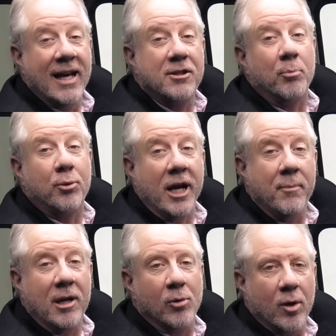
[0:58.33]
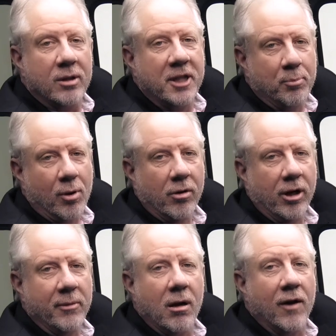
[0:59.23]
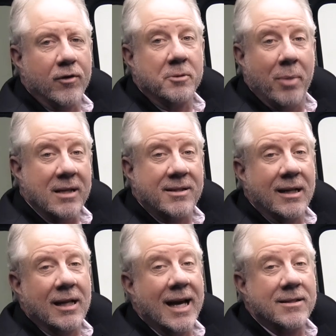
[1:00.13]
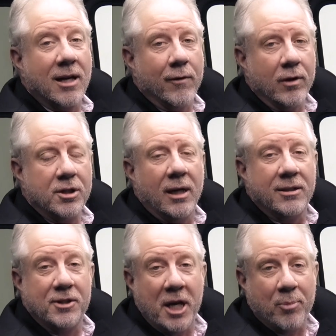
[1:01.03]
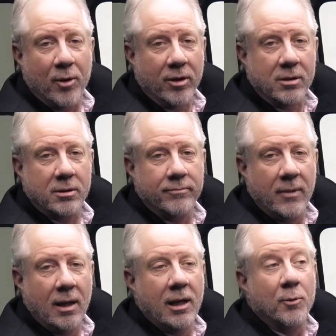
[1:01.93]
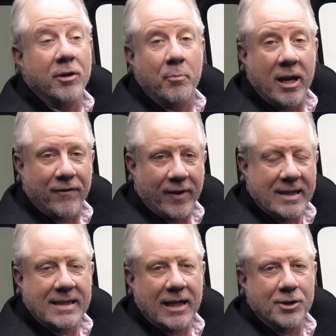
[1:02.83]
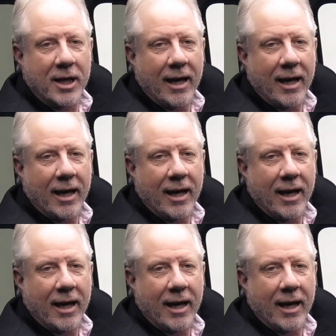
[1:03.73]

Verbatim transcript: It's a premium loyalty program that offers best-in-class coverage to Jeep owners, with benefits such